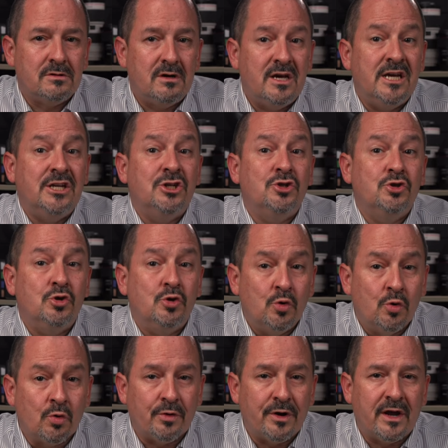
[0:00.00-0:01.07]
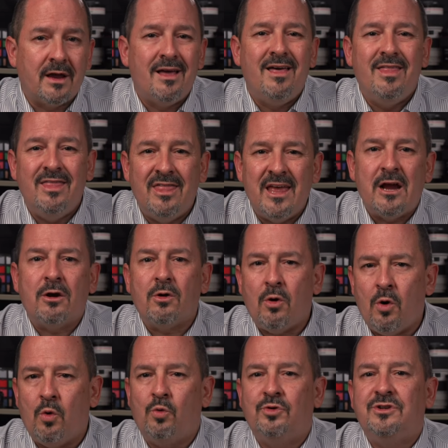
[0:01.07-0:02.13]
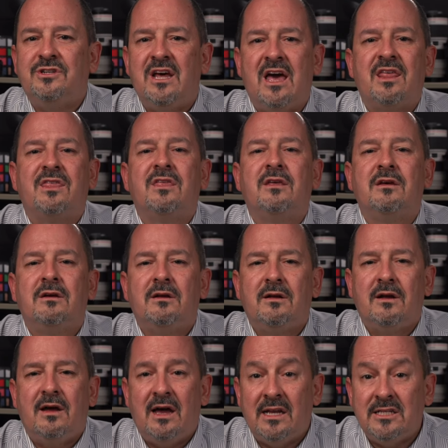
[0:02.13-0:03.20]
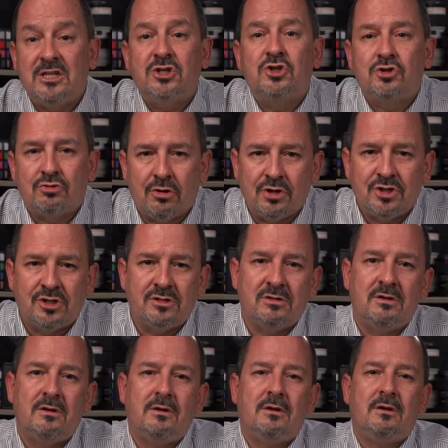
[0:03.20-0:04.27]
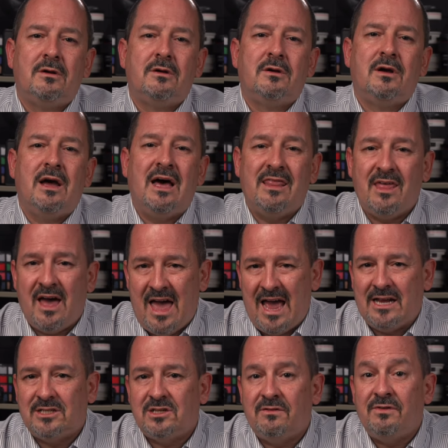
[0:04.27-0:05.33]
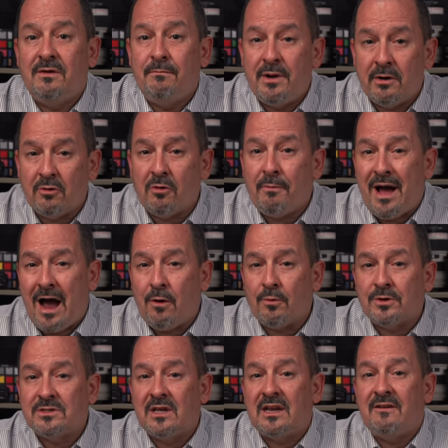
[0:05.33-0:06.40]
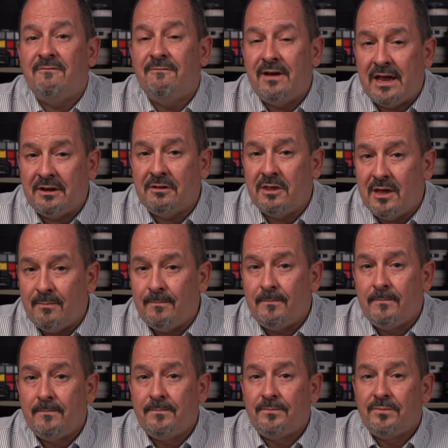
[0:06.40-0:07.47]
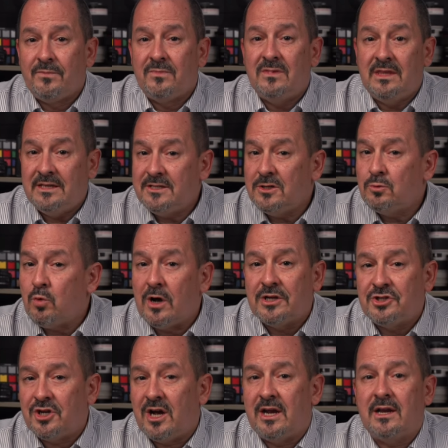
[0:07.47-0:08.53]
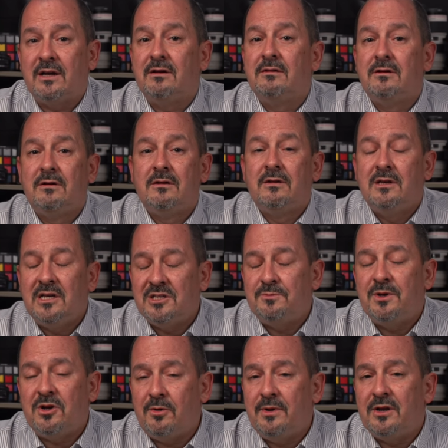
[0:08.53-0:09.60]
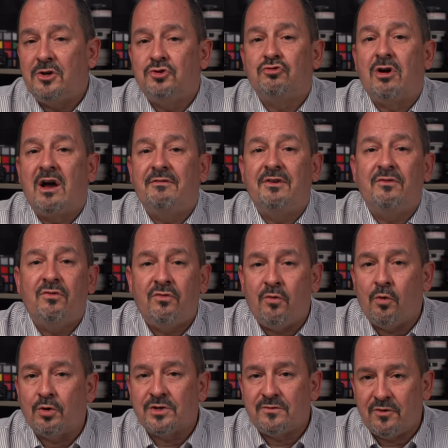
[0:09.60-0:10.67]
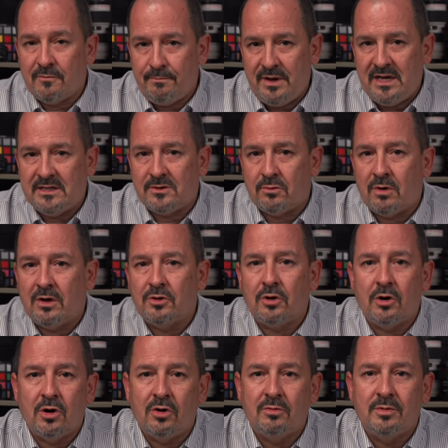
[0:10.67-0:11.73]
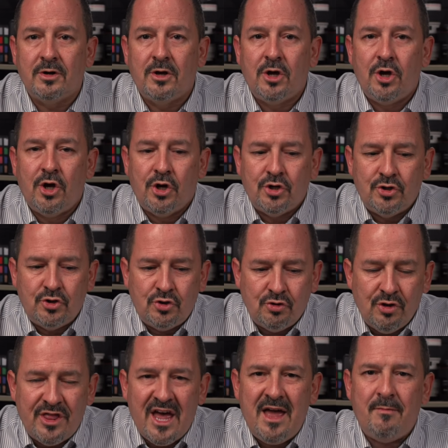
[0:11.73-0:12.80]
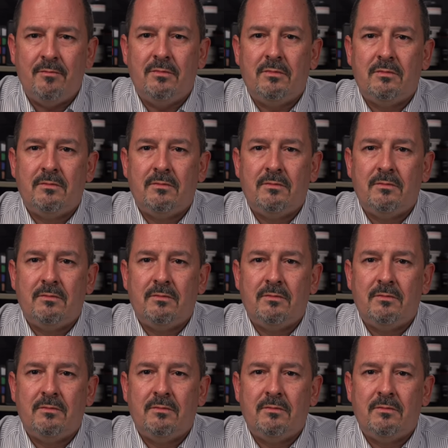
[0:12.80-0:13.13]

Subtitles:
enduring their own death and destruction at the hands of imperial powers that invaded them. This is why China is becoming a driving force for peace around the globe. To them,